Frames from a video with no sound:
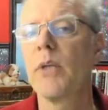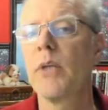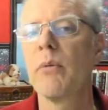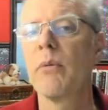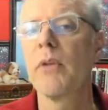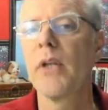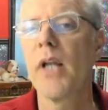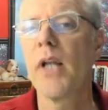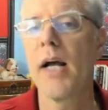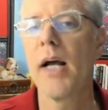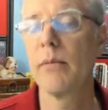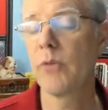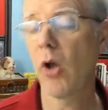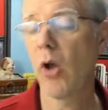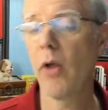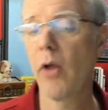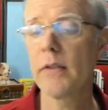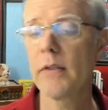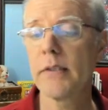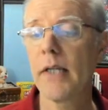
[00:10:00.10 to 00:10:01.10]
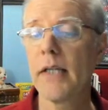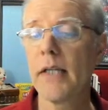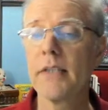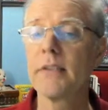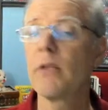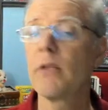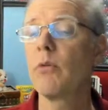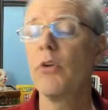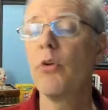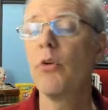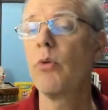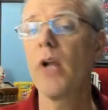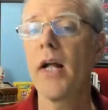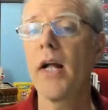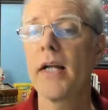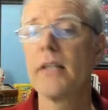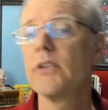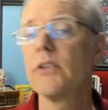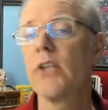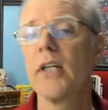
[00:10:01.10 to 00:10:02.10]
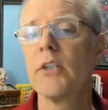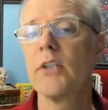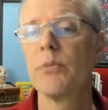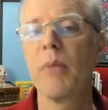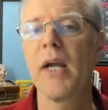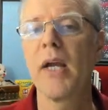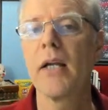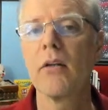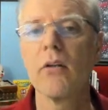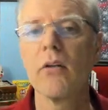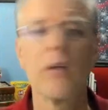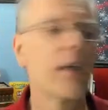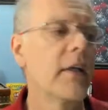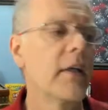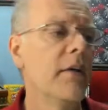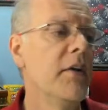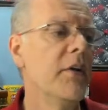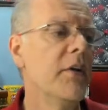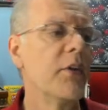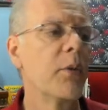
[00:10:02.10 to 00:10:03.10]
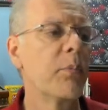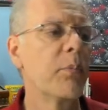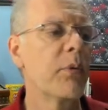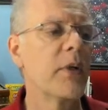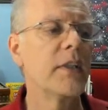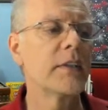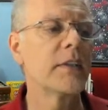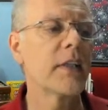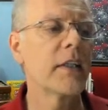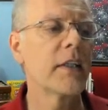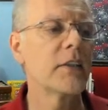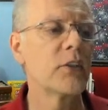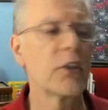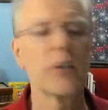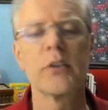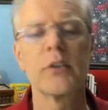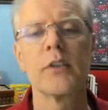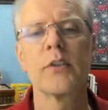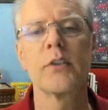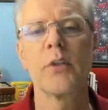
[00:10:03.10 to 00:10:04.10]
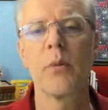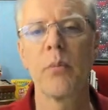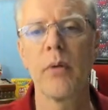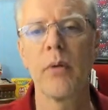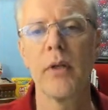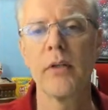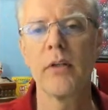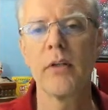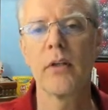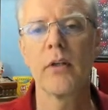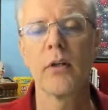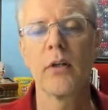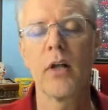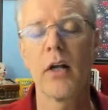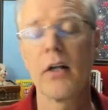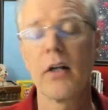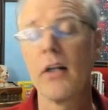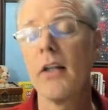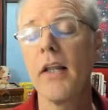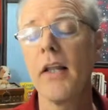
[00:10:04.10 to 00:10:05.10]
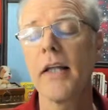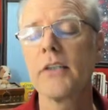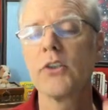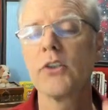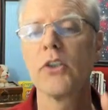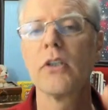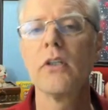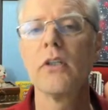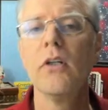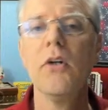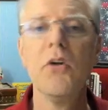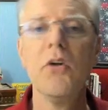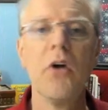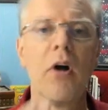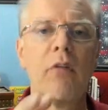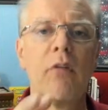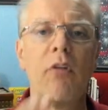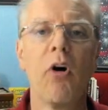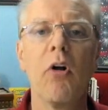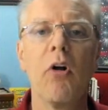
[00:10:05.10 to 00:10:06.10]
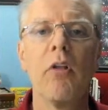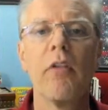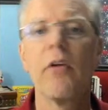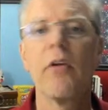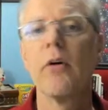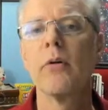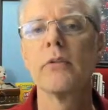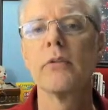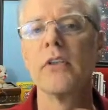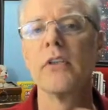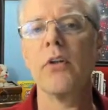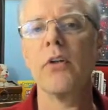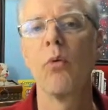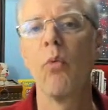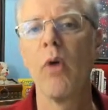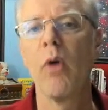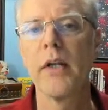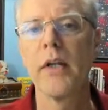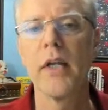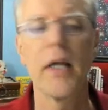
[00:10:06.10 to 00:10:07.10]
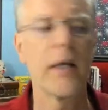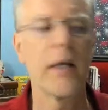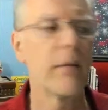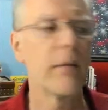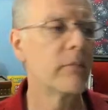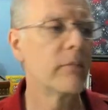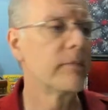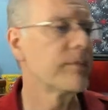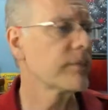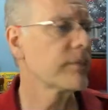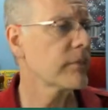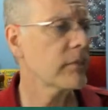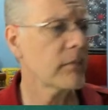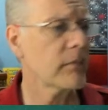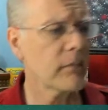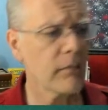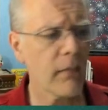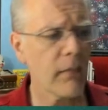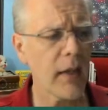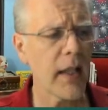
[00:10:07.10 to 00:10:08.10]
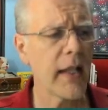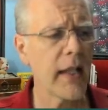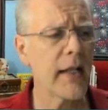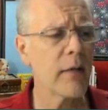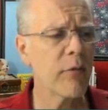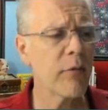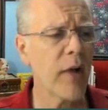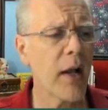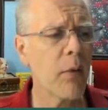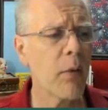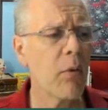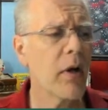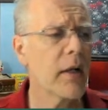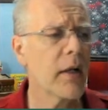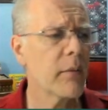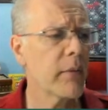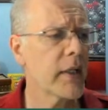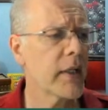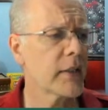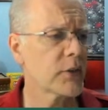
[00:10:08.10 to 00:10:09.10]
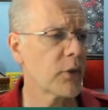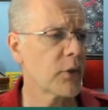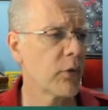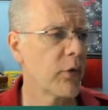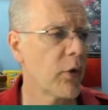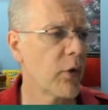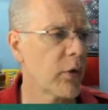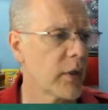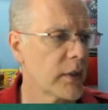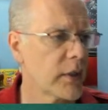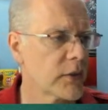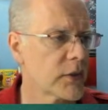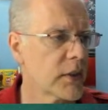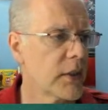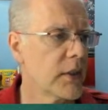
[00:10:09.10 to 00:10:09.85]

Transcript: of the knobs. All the settings that you and I can change manually, the preset just is a collection of all those into one name. And if I want to make, so notice,